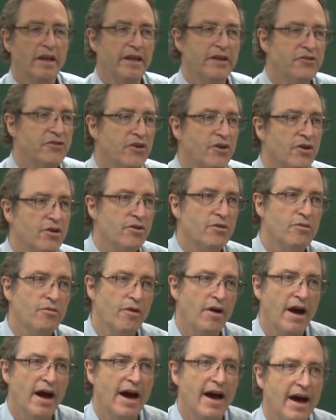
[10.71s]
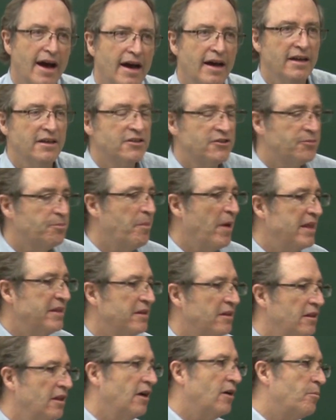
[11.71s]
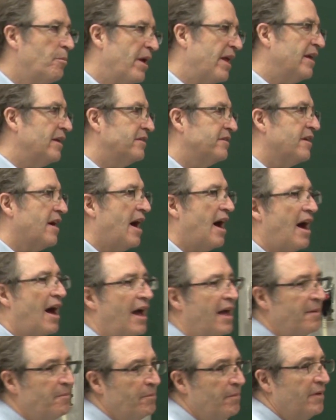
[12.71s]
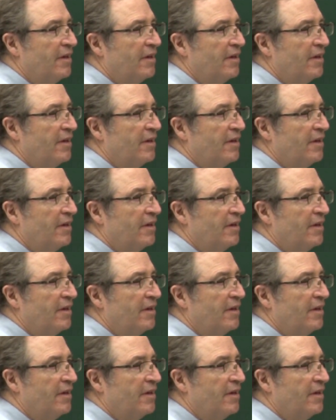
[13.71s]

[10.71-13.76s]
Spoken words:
going to spend a little bit of time